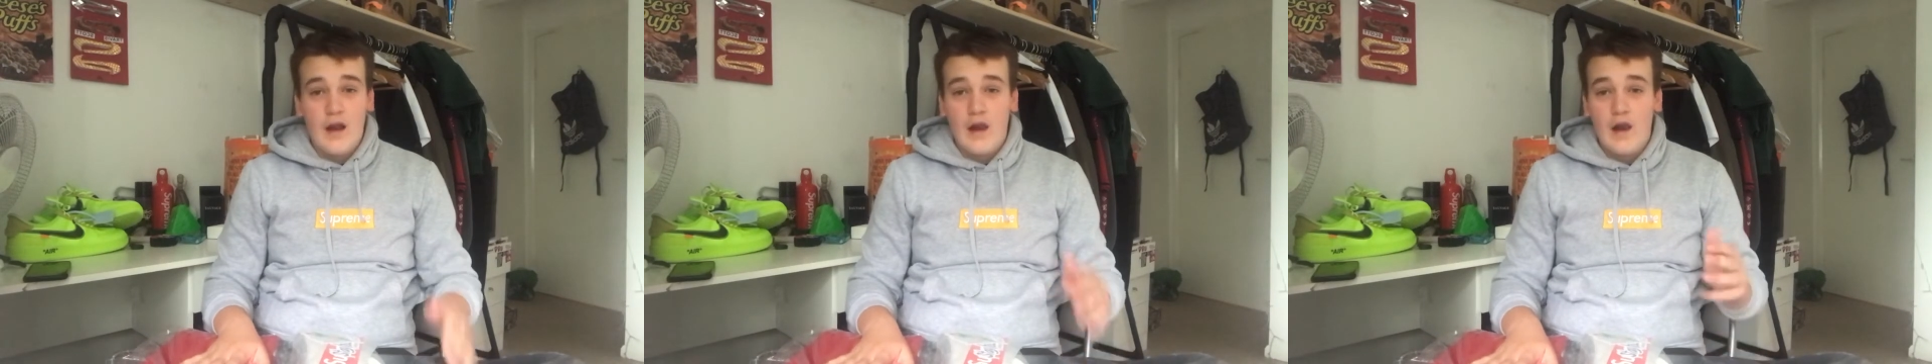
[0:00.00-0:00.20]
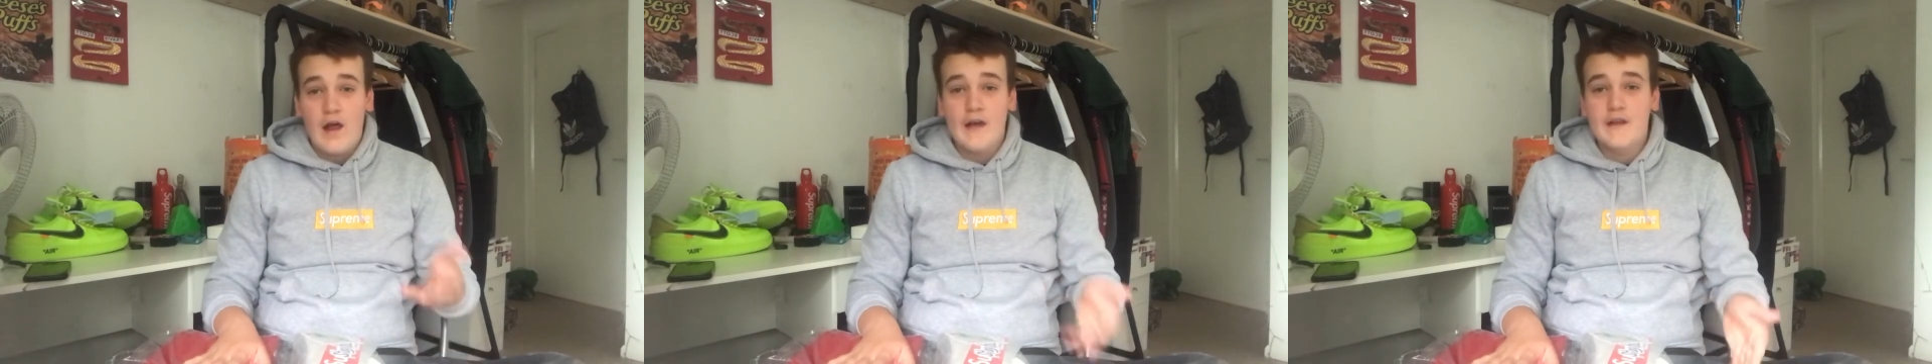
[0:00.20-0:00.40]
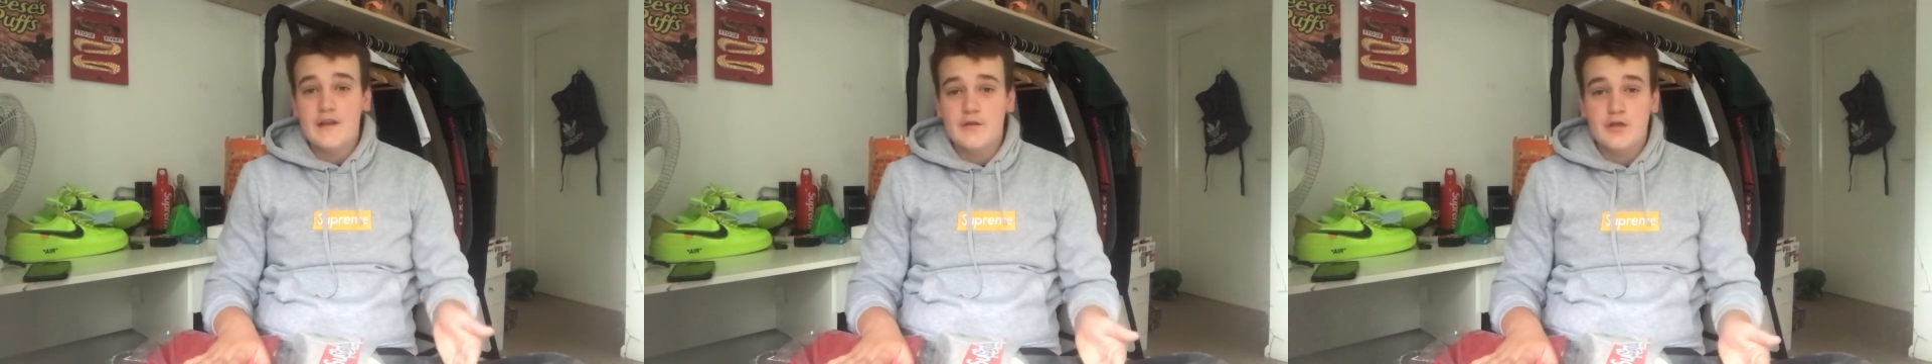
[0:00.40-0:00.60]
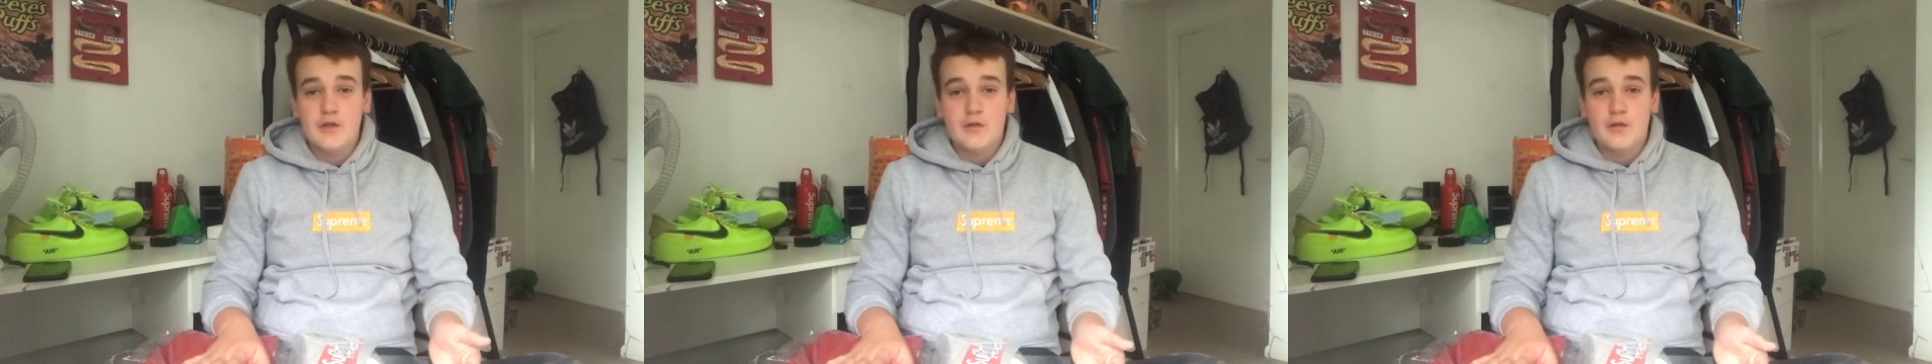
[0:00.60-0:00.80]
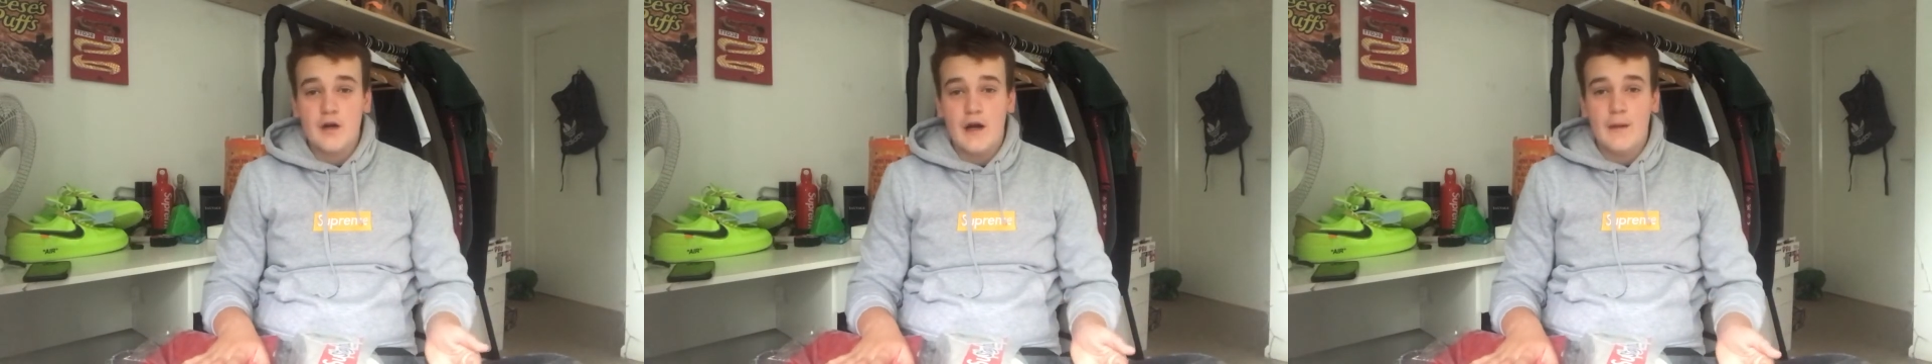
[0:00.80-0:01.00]
Like and
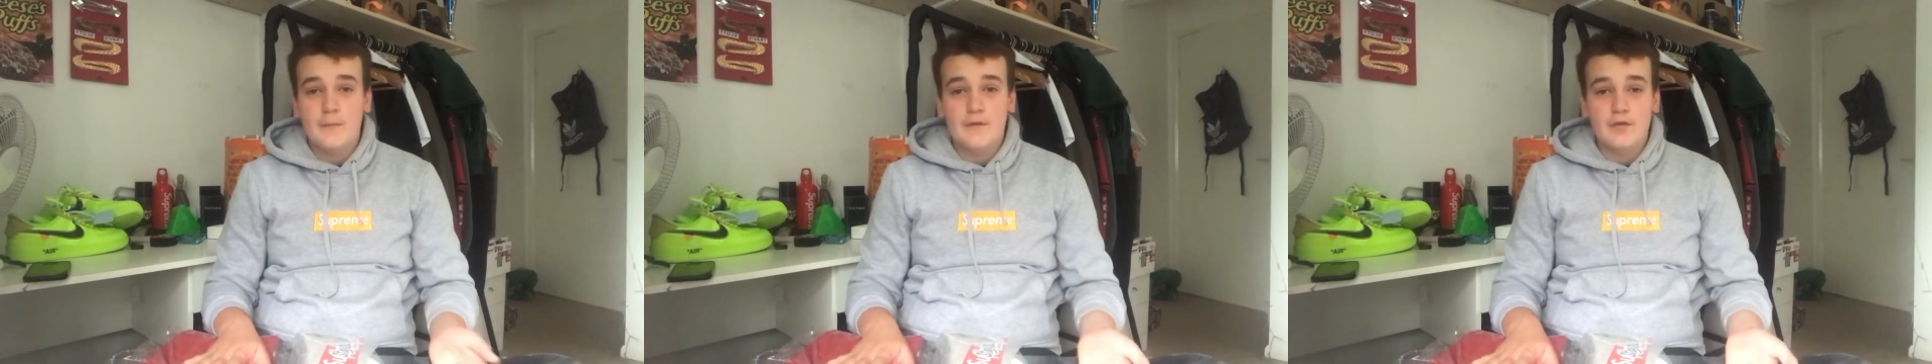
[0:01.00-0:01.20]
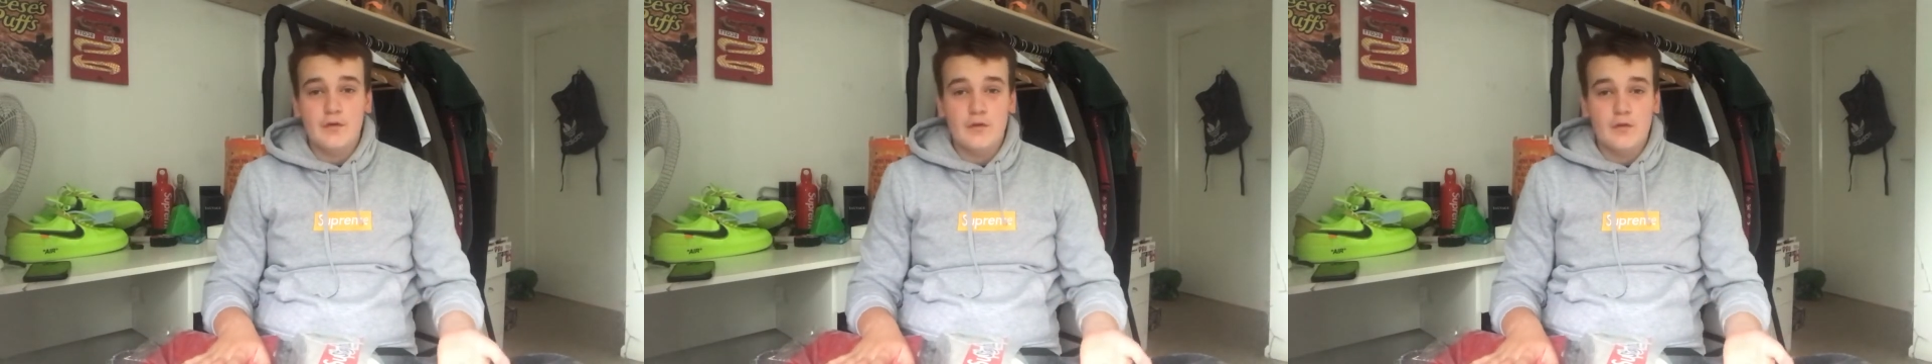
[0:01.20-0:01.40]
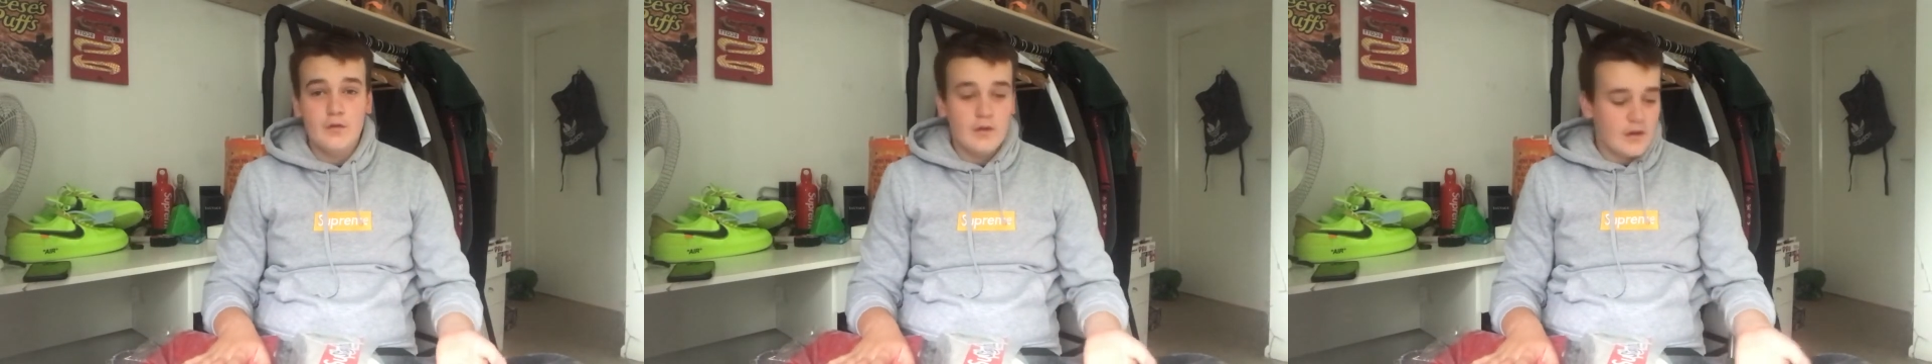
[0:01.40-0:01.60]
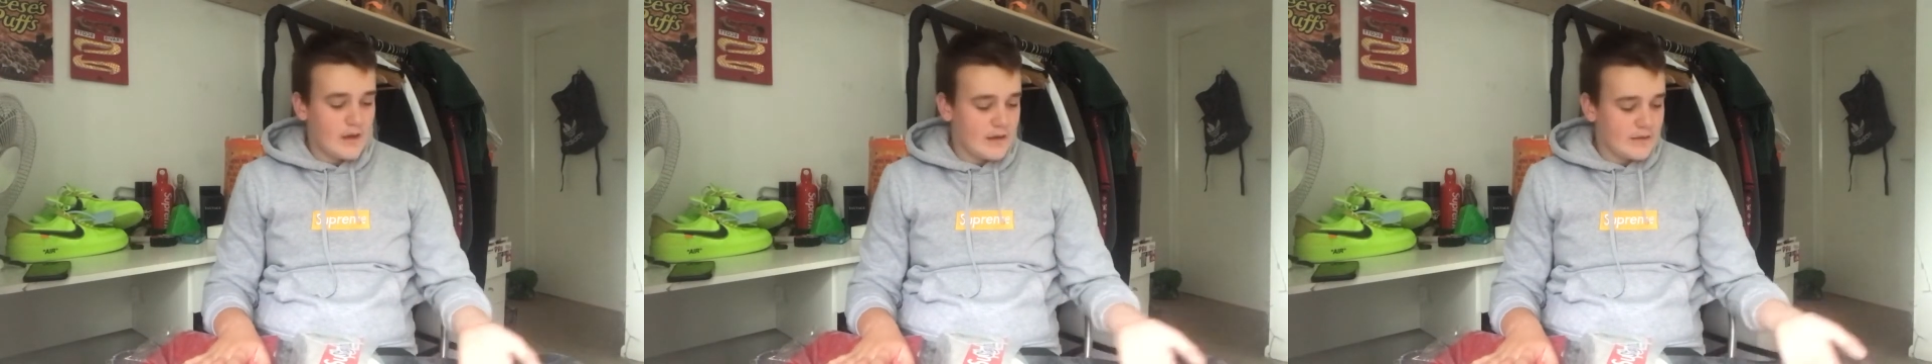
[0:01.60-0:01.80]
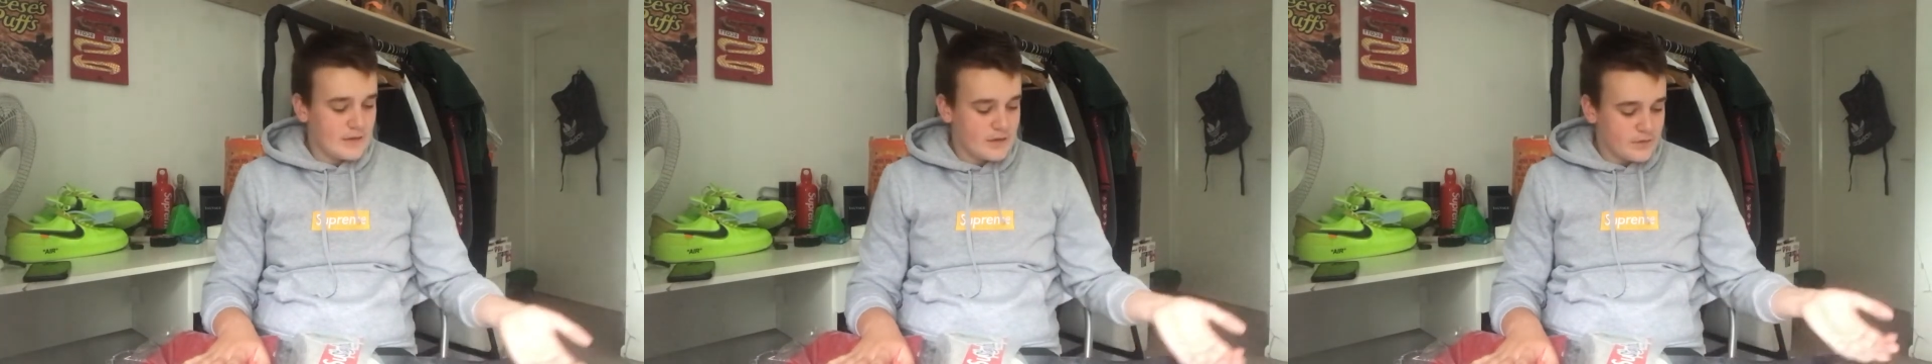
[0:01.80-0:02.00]
subscribe if you
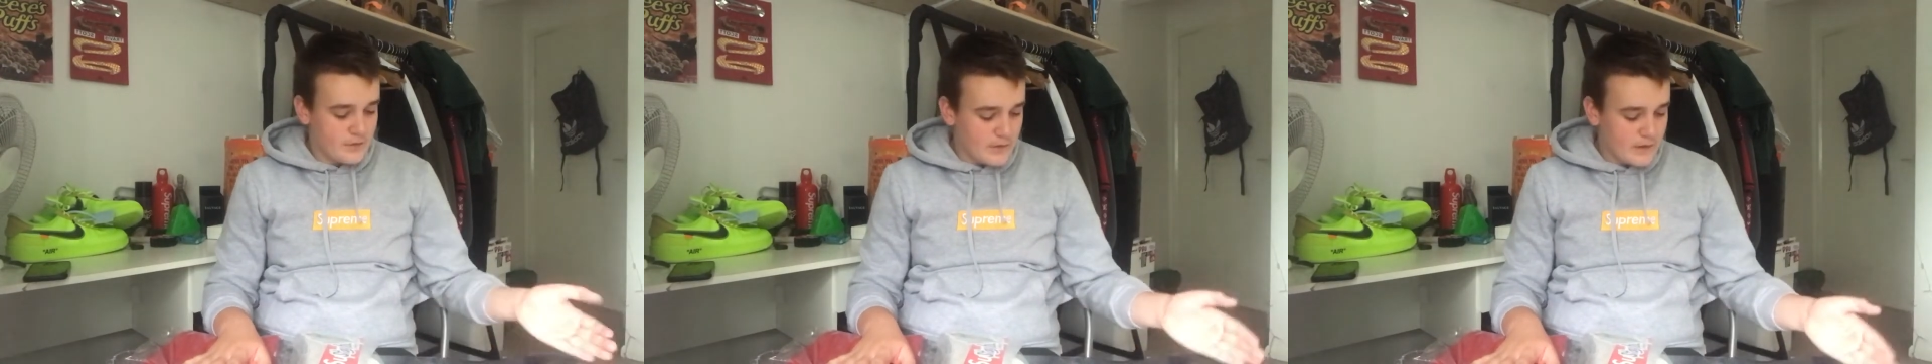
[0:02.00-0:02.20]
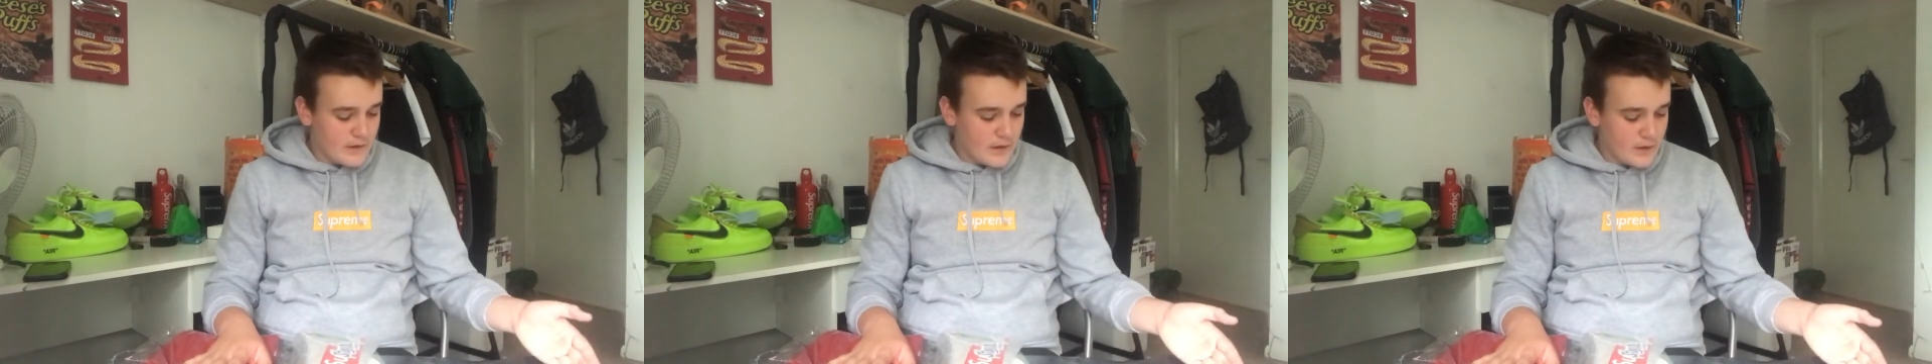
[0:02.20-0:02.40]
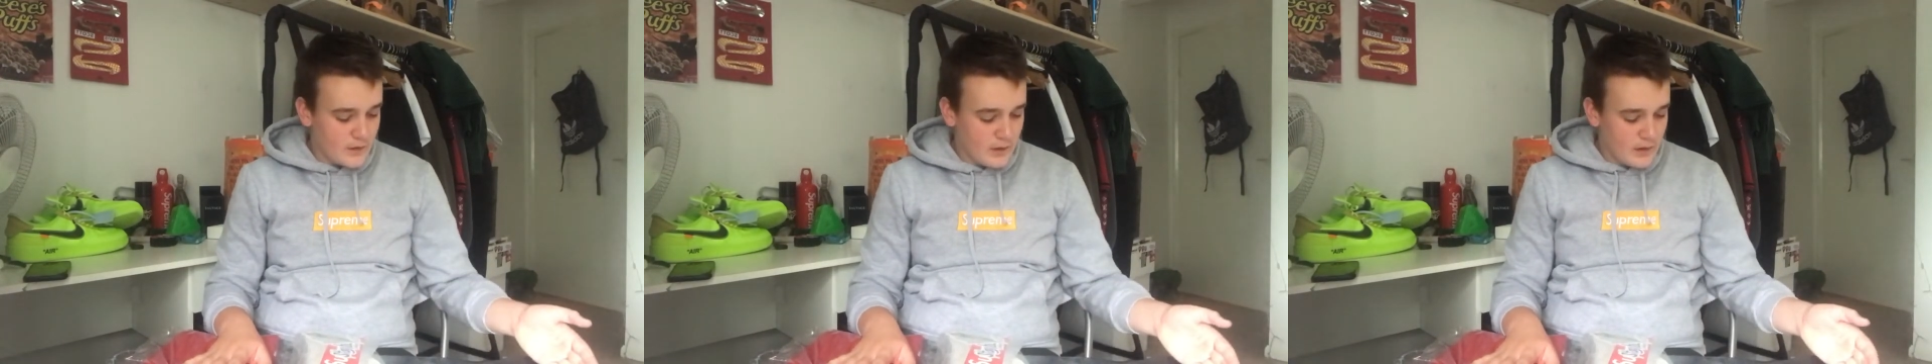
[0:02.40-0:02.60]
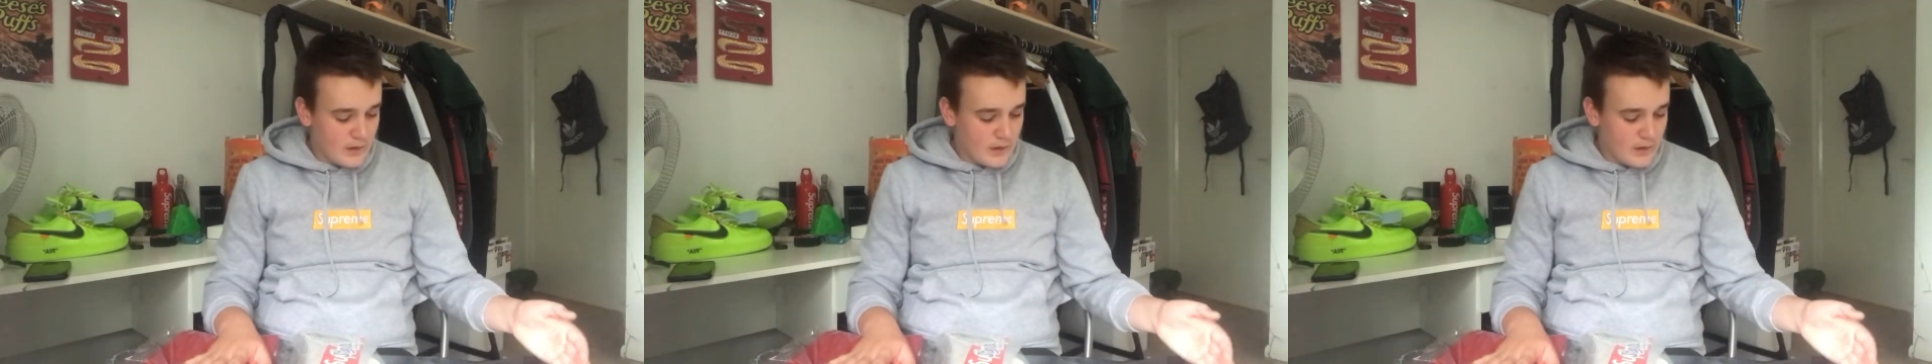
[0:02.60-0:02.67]
like this video.